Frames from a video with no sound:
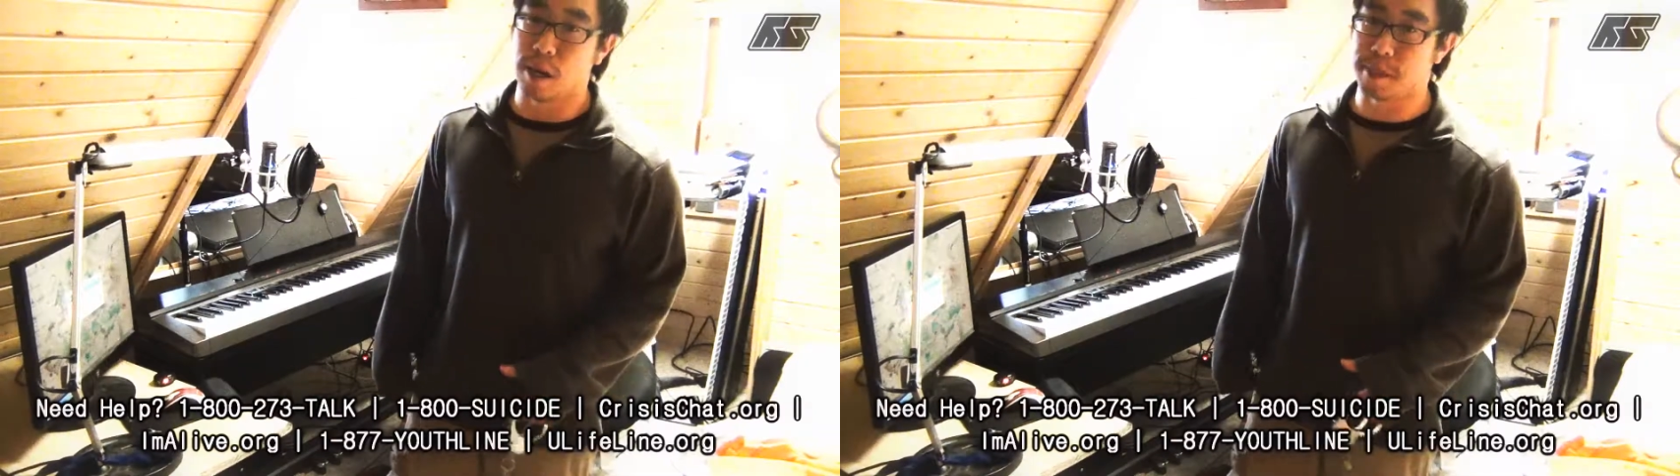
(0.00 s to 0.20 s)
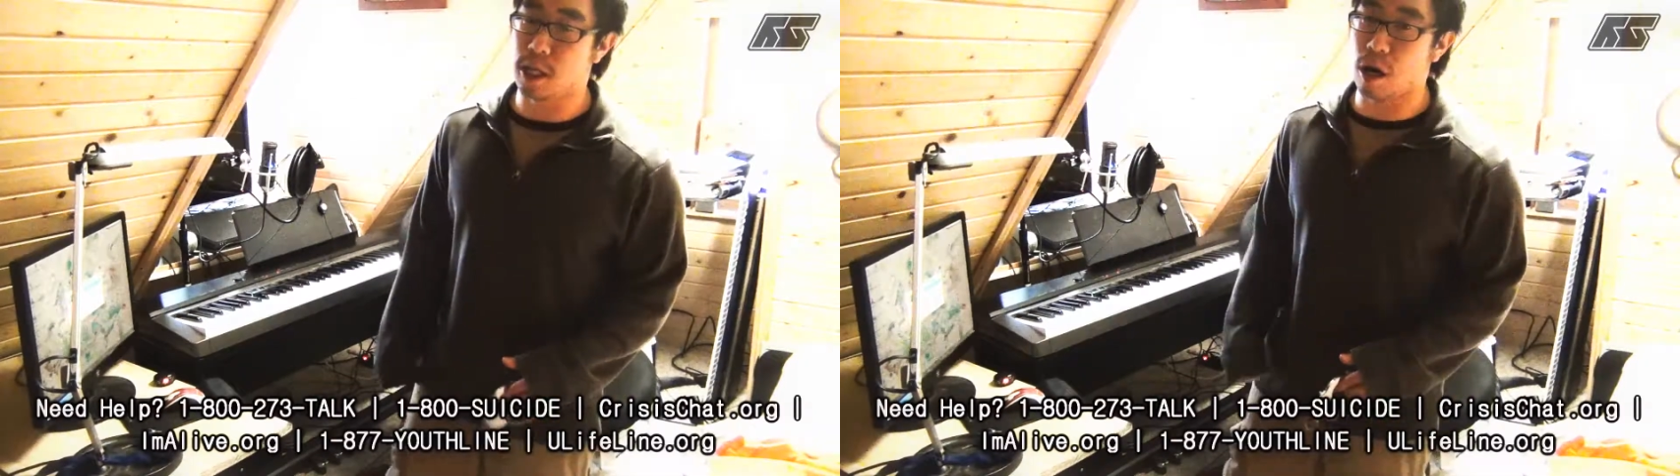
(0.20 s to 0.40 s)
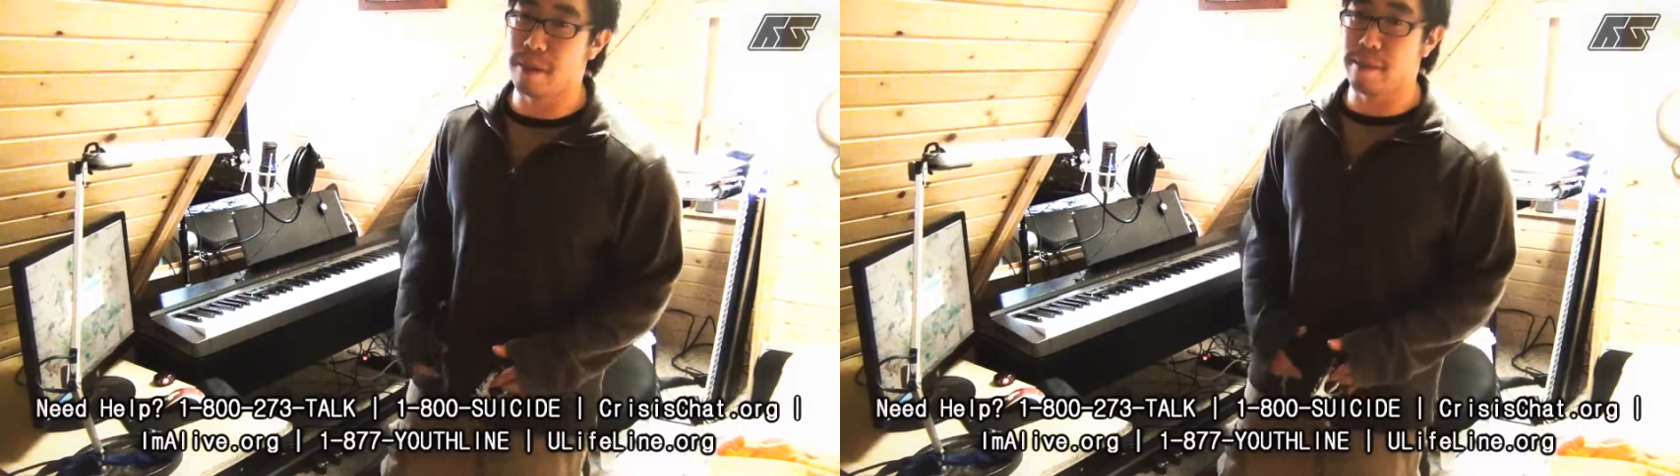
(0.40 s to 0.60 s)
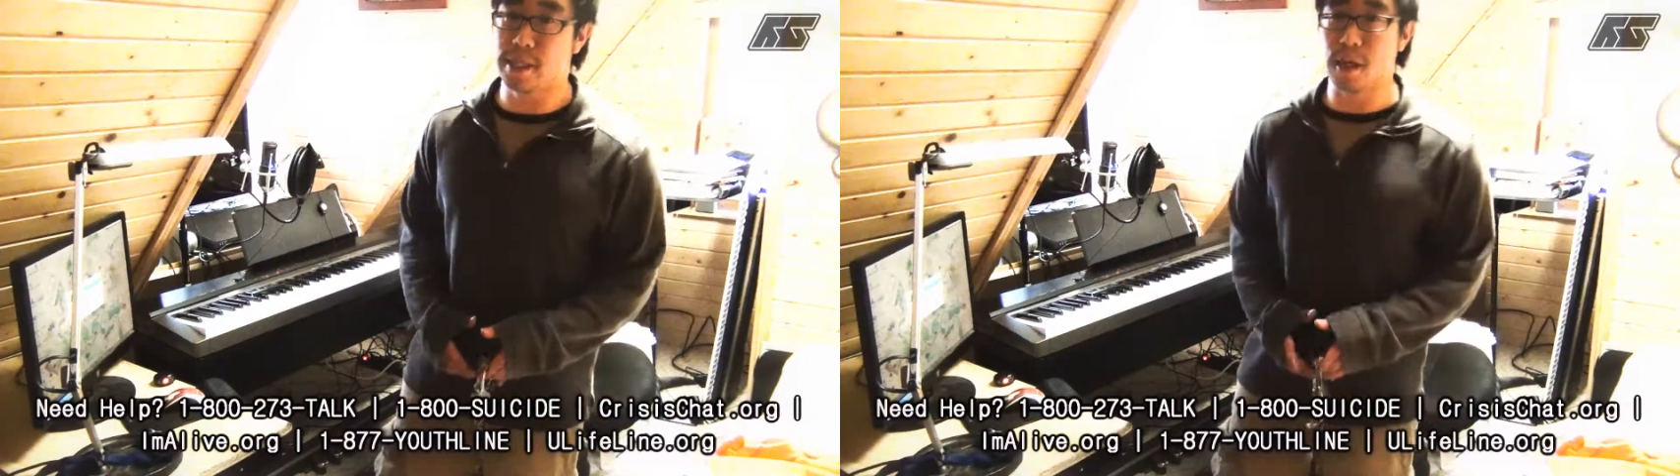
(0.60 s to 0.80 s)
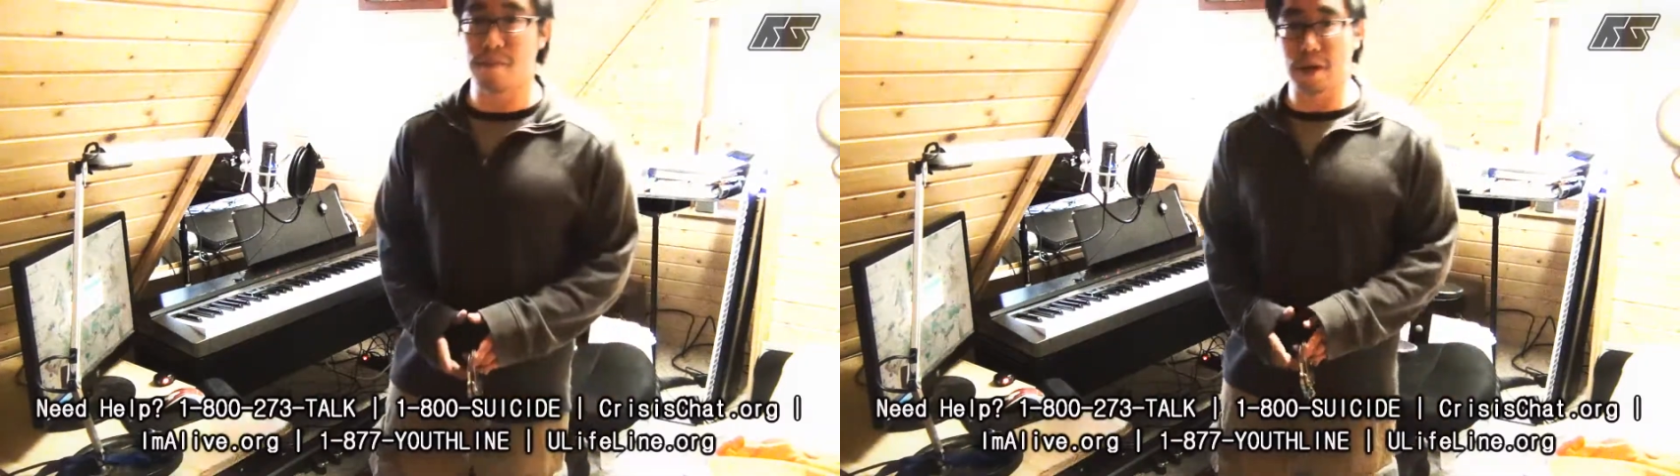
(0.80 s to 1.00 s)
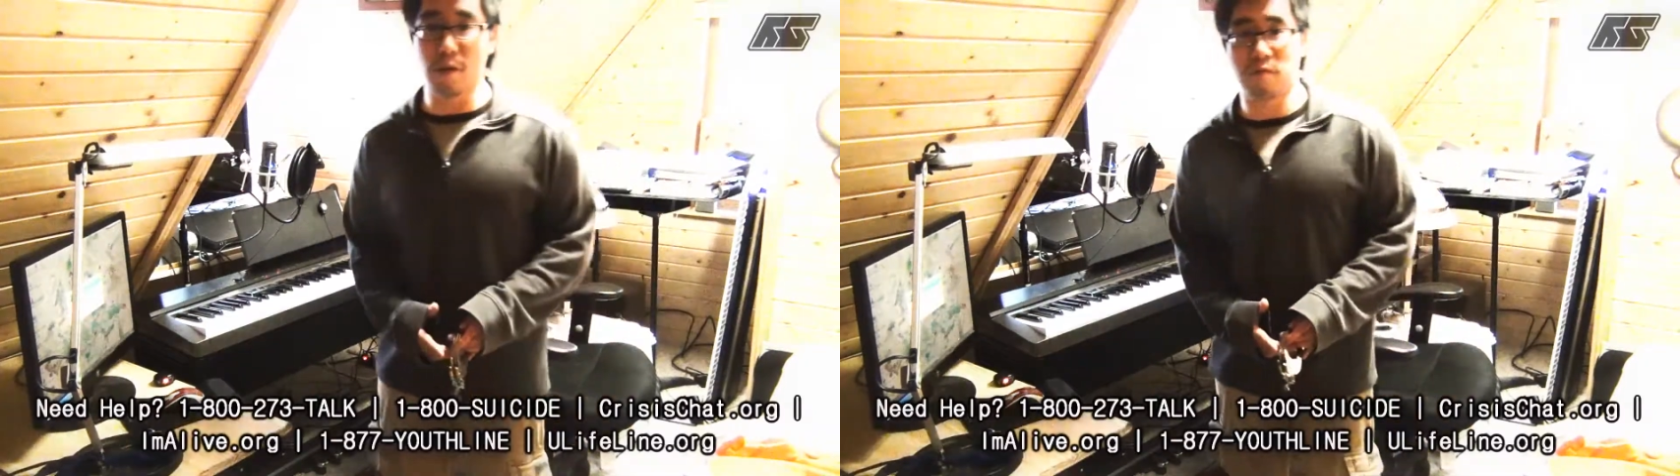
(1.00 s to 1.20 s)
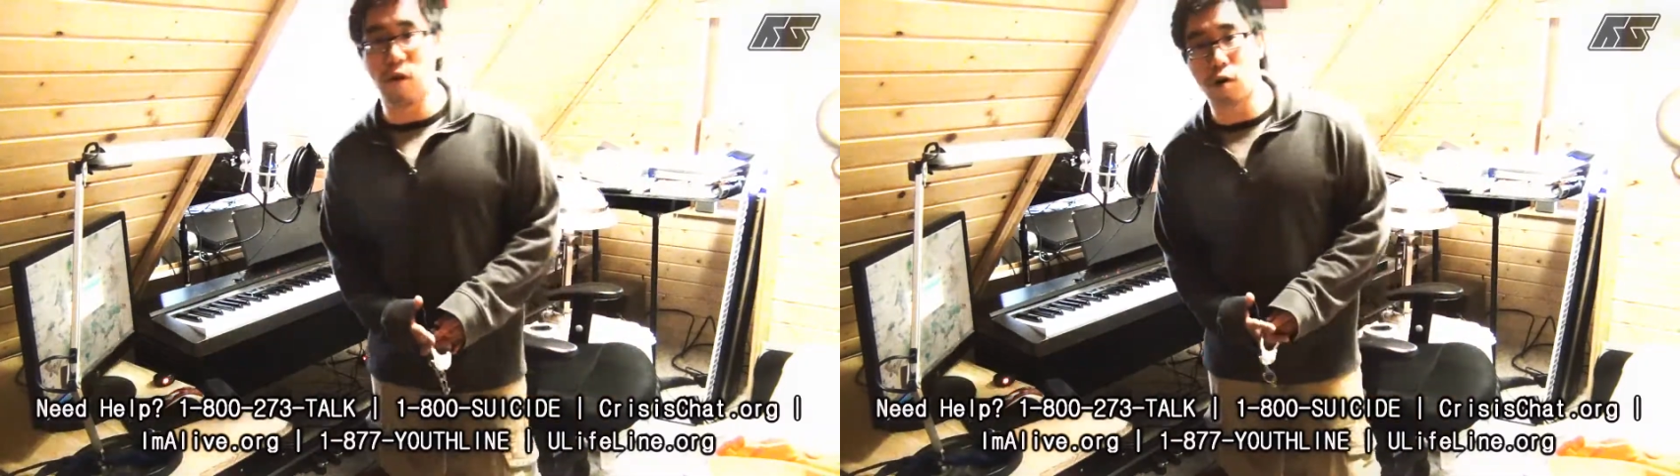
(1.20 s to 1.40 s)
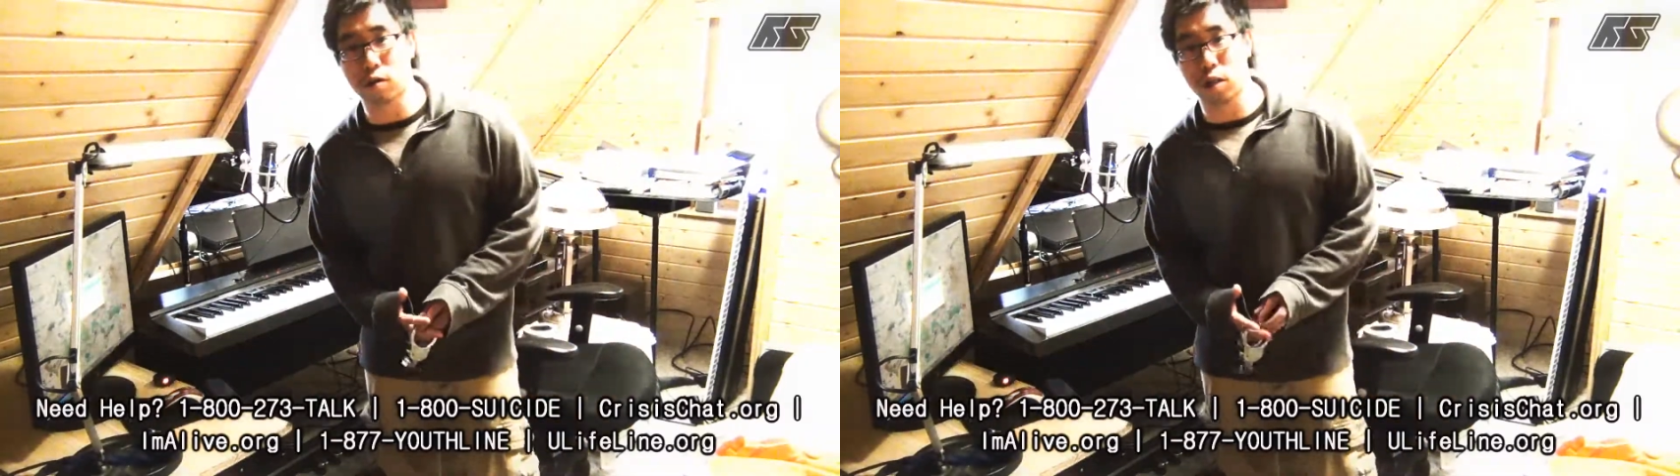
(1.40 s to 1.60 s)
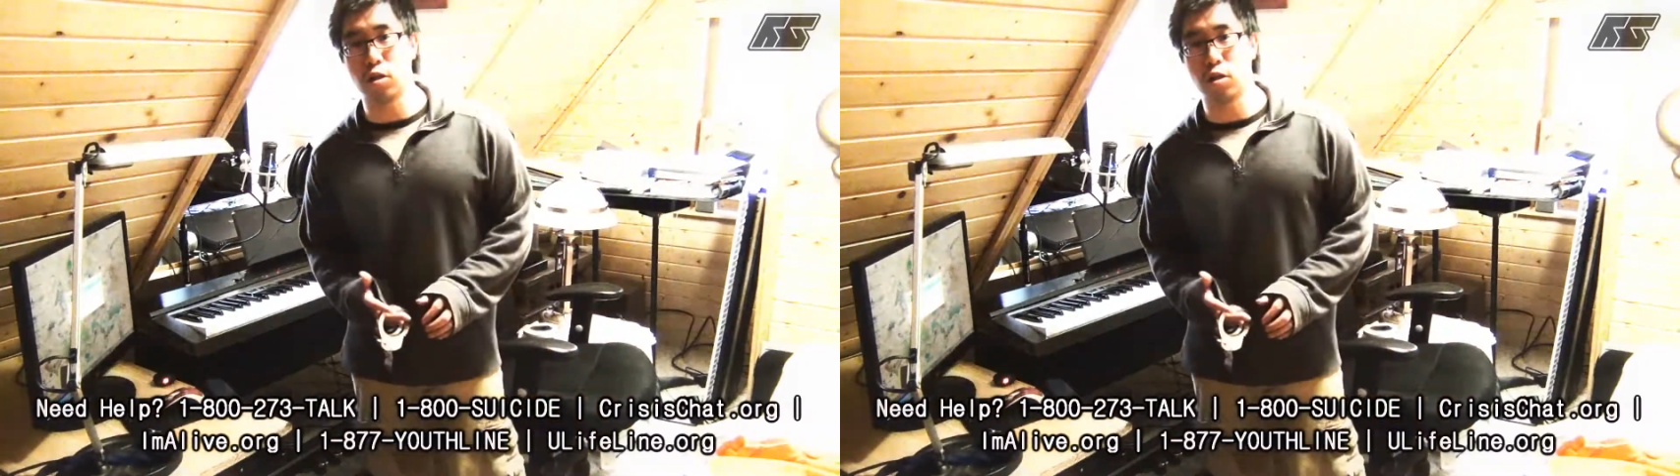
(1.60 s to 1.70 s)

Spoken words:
I'm sorry, maybe someday you folks,